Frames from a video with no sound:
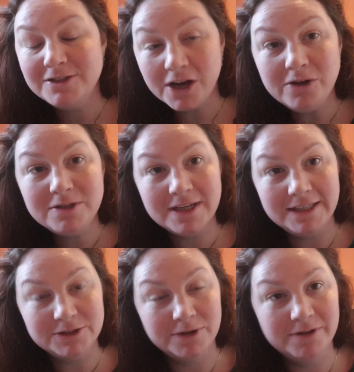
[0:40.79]

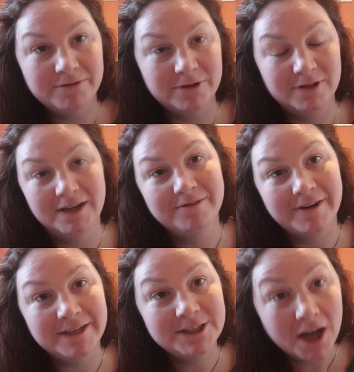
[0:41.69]
totally joyful and
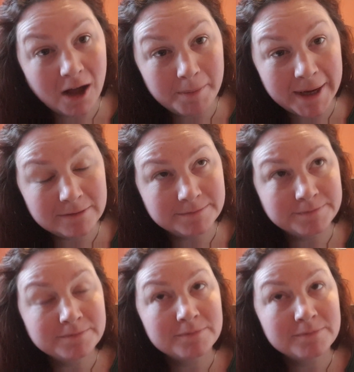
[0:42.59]
very charming.